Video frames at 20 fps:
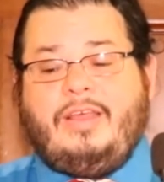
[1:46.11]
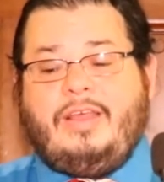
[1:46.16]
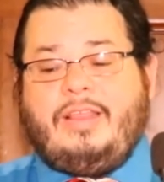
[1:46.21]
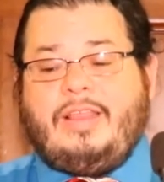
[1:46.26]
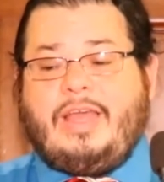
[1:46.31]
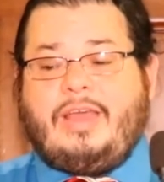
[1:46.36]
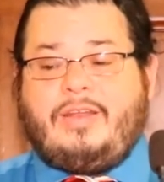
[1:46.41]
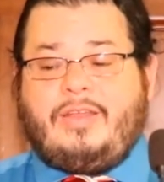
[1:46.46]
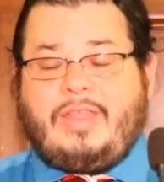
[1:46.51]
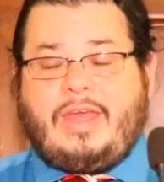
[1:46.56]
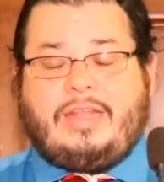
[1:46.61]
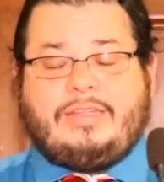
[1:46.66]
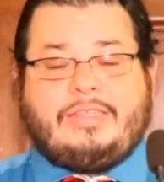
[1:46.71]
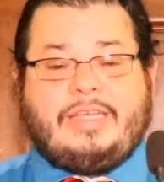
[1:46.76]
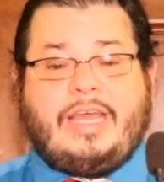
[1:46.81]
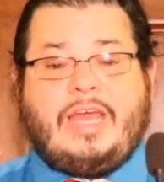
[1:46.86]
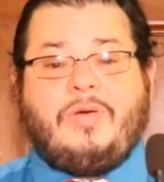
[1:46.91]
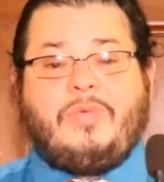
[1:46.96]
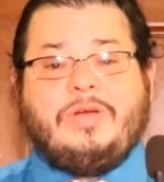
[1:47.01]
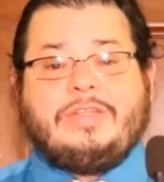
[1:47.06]
Later that
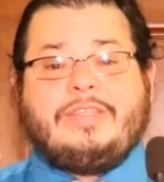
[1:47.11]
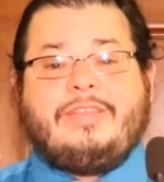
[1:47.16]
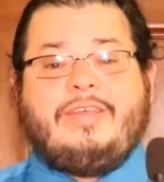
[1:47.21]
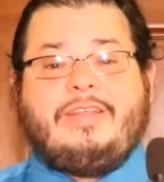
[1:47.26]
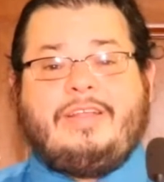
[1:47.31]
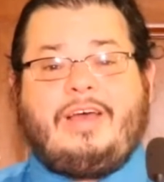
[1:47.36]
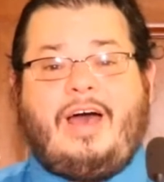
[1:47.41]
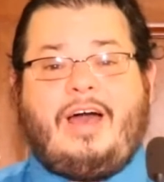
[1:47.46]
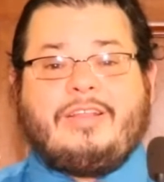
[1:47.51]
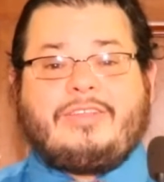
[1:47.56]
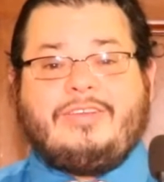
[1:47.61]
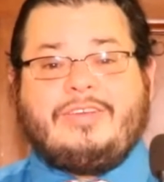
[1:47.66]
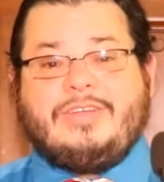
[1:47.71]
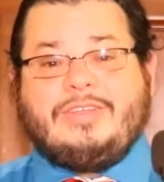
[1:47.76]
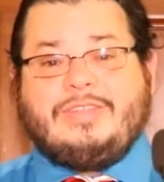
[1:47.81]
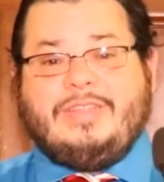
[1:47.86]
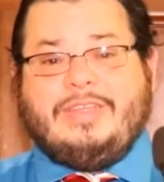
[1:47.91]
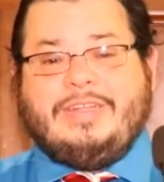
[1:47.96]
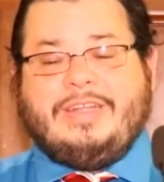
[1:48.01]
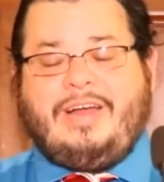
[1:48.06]
day, I went to the
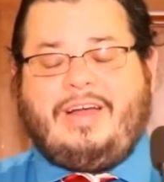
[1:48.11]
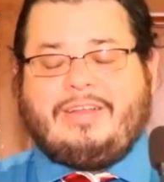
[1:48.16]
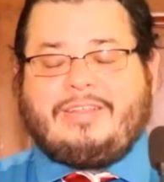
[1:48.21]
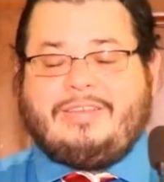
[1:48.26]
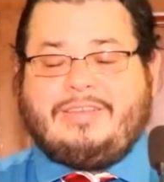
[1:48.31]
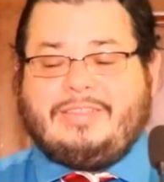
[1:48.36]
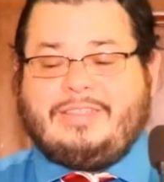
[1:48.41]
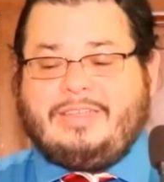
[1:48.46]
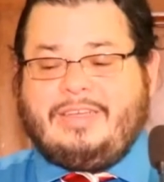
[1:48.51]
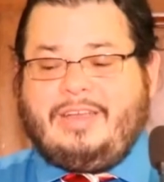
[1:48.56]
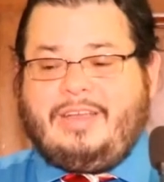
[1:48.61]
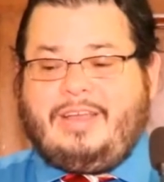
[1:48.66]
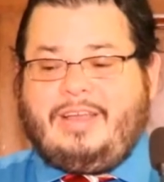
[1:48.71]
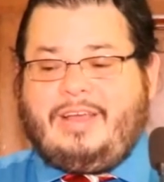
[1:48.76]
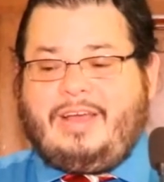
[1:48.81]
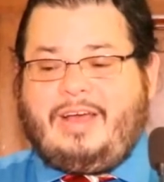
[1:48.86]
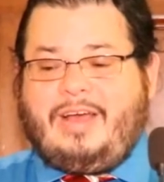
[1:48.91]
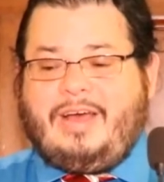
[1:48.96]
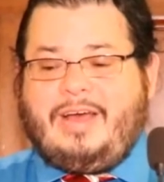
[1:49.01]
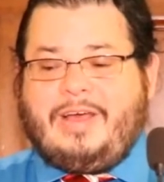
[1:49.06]
doctors, and the doctors
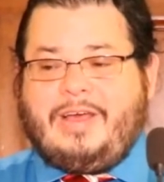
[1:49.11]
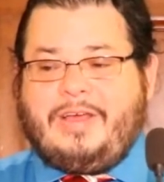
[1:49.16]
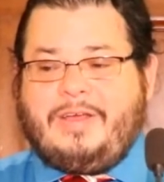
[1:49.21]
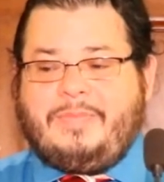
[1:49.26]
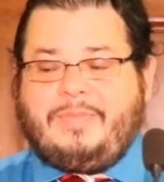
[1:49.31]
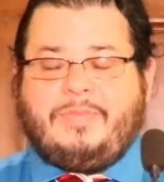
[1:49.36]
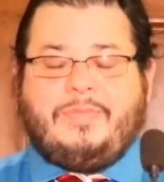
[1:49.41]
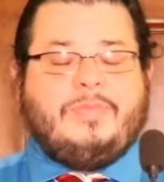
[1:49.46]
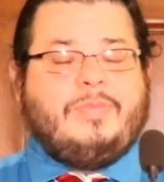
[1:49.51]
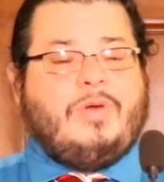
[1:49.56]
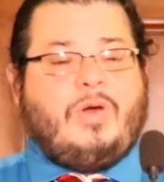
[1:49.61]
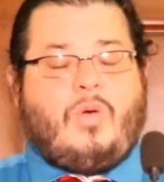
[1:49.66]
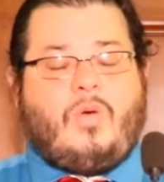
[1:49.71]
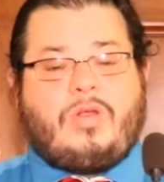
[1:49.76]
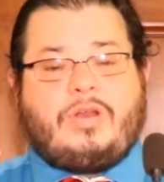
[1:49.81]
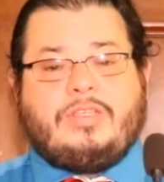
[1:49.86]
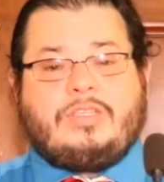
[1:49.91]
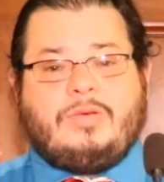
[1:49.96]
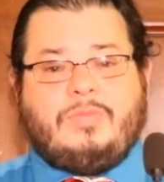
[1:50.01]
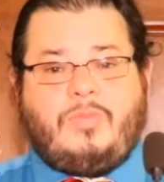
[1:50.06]

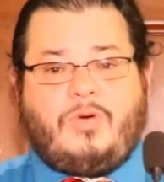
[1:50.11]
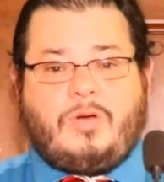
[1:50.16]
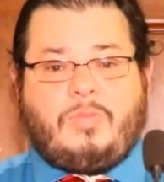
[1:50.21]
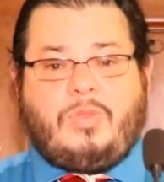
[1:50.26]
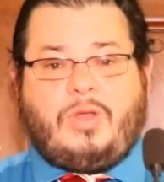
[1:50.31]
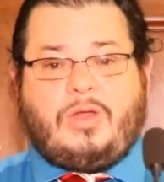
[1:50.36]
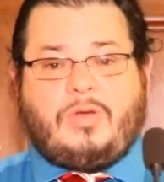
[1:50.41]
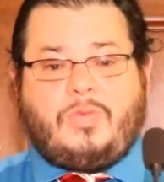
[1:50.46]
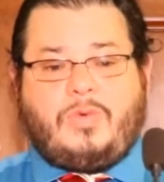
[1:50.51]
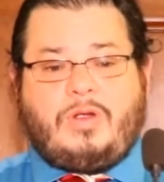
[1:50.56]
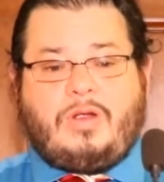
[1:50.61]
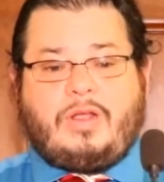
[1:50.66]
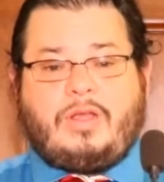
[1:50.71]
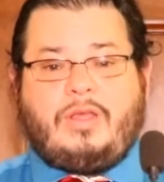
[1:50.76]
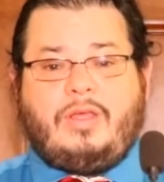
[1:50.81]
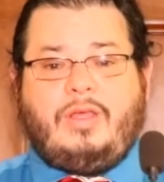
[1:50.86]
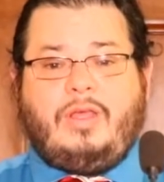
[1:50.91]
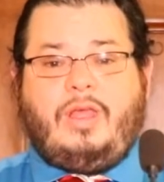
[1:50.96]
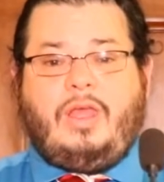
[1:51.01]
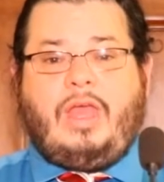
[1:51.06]
ordered some more blood work.
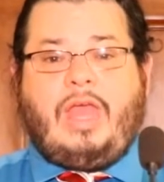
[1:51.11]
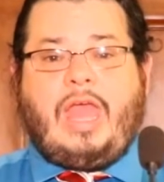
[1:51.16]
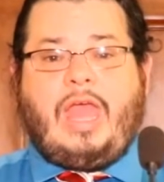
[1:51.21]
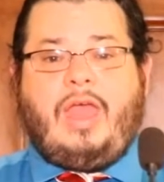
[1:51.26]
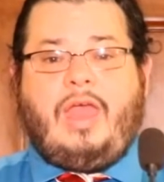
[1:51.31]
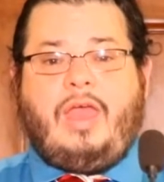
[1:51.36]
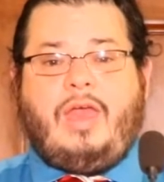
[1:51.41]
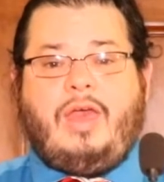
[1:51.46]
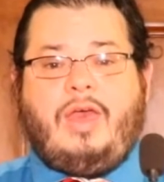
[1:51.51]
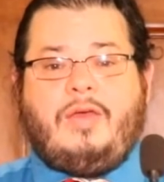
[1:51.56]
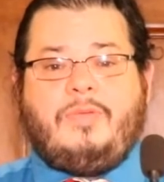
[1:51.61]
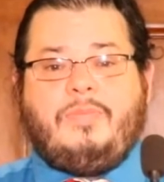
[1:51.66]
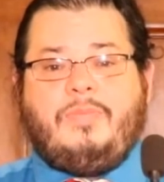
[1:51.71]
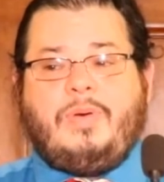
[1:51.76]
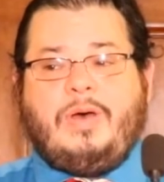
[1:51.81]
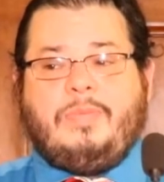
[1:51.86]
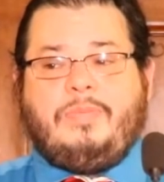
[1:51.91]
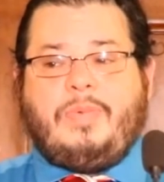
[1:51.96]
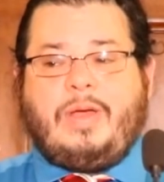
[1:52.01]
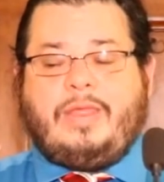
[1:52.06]

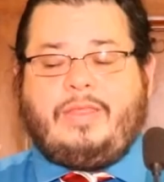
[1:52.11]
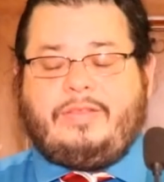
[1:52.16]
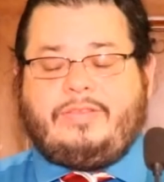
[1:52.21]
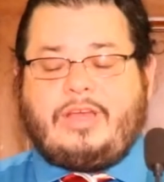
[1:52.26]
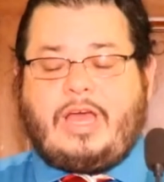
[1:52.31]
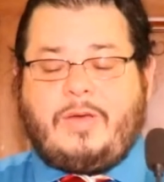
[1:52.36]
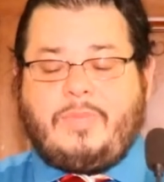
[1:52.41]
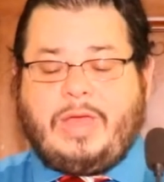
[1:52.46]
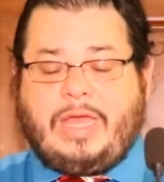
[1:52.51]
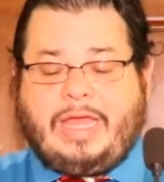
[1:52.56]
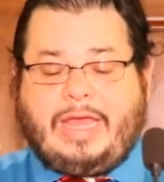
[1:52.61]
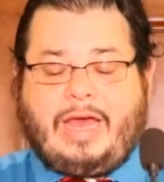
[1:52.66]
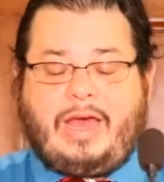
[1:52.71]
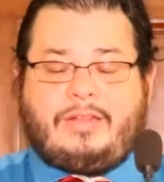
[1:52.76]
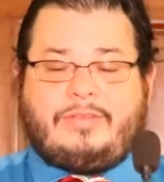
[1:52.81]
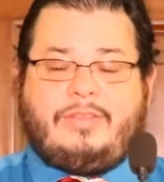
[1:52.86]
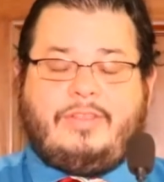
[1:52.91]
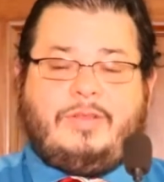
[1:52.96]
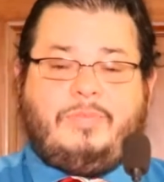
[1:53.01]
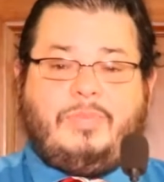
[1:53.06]
But by the time I
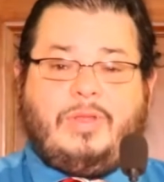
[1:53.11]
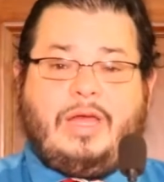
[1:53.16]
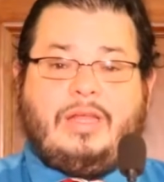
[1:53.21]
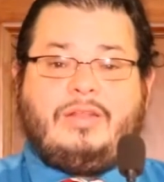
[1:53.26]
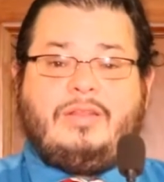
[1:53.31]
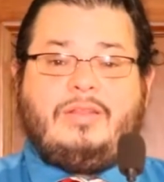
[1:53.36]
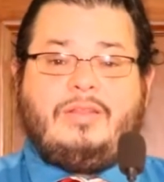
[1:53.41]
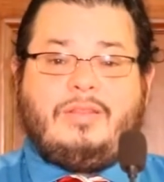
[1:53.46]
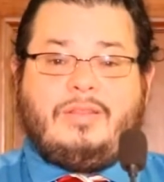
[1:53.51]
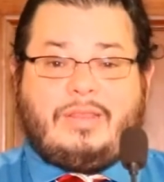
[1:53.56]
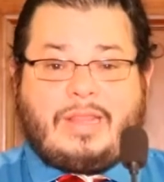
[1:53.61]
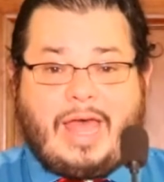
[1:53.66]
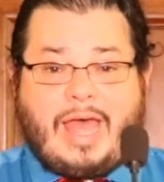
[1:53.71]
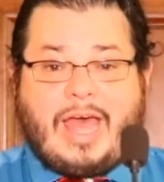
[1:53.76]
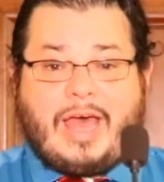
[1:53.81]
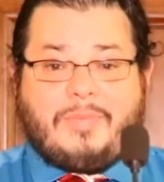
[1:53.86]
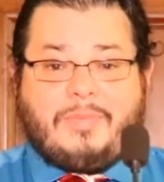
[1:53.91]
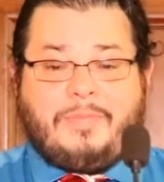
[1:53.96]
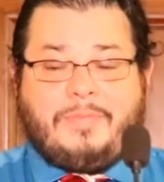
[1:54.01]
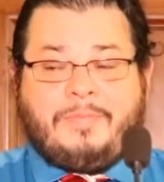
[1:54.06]
got to the blood
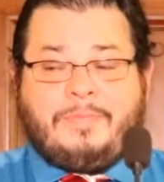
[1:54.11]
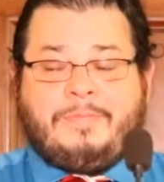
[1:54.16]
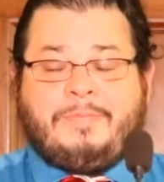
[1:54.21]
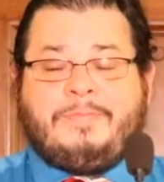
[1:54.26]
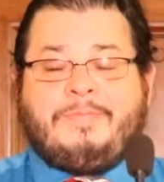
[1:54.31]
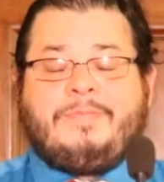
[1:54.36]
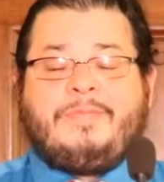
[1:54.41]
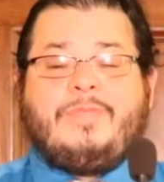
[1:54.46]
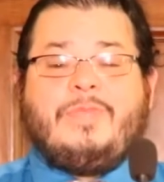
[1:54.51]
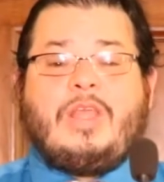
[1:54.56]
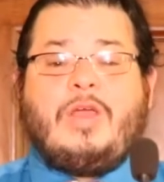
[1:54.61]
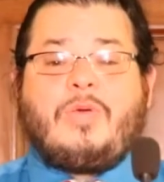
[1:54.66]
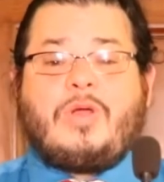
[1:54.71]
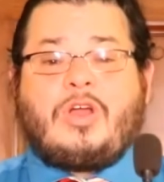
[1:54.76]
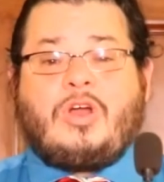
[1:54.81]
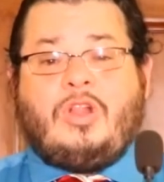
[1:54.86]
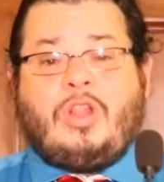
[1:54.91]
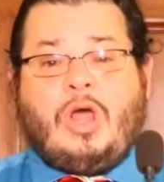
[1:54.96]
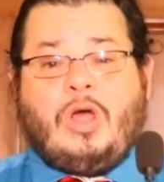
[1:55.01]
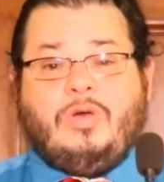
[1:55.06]
lab, they were
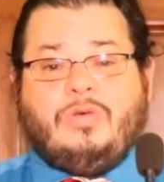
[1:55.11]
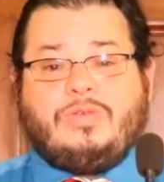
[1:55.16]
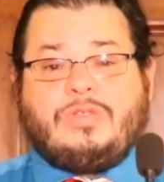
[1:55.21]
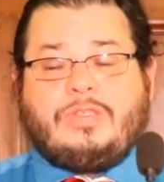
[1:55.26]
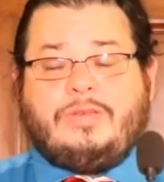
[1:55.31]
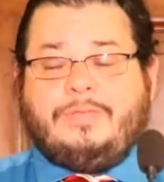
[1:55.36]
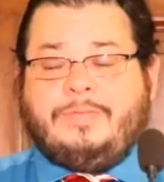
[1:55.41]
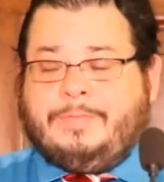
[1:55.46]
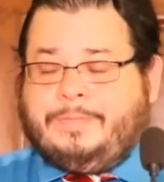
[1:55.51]
closed.